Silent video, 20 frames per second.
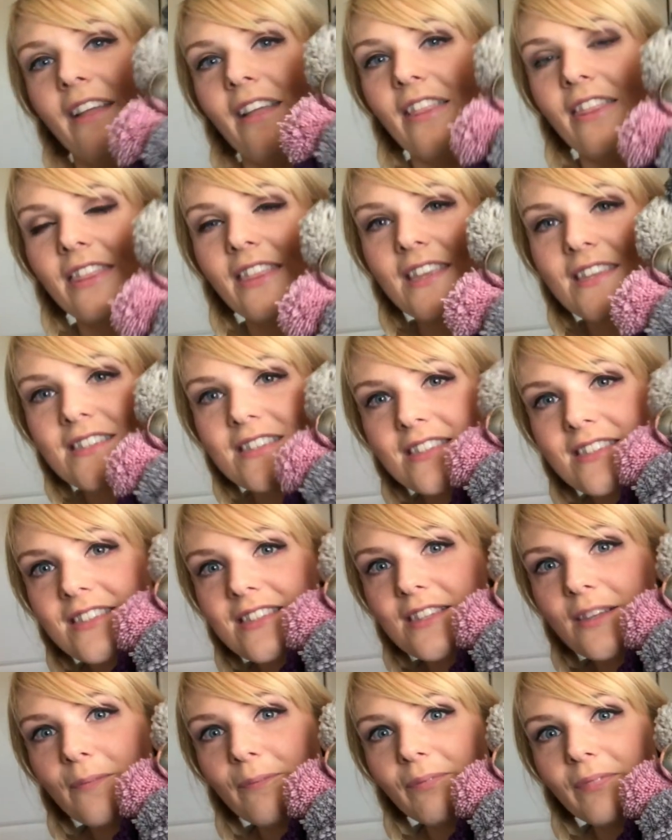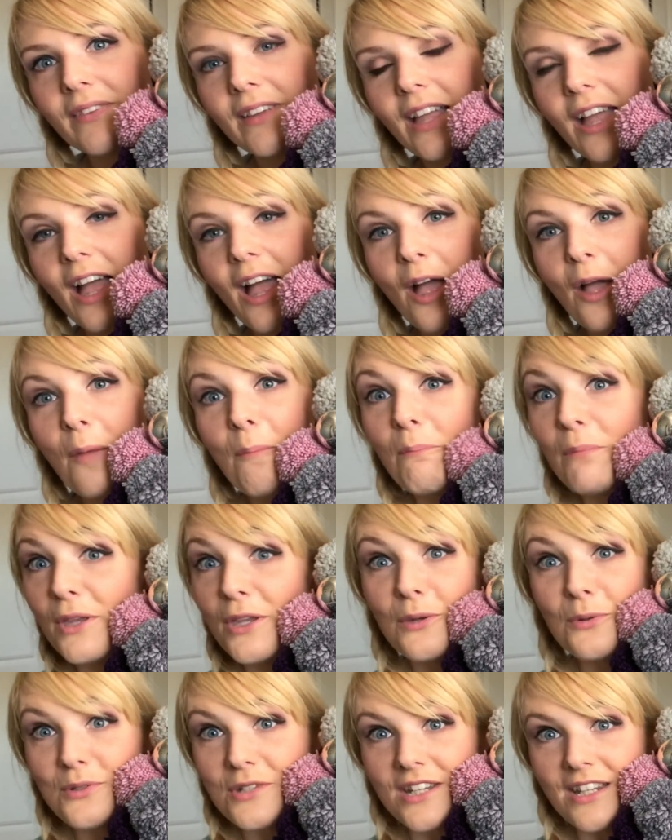this
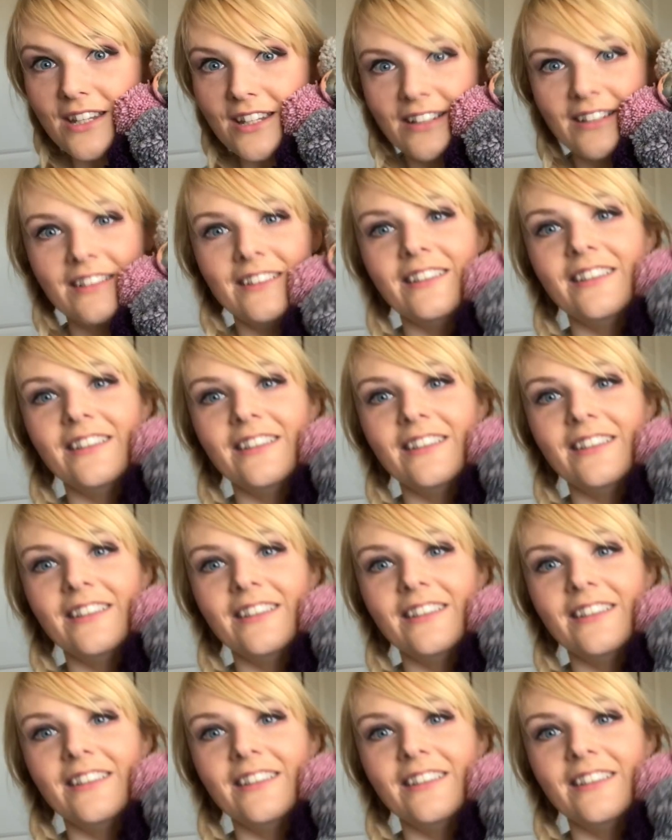beauty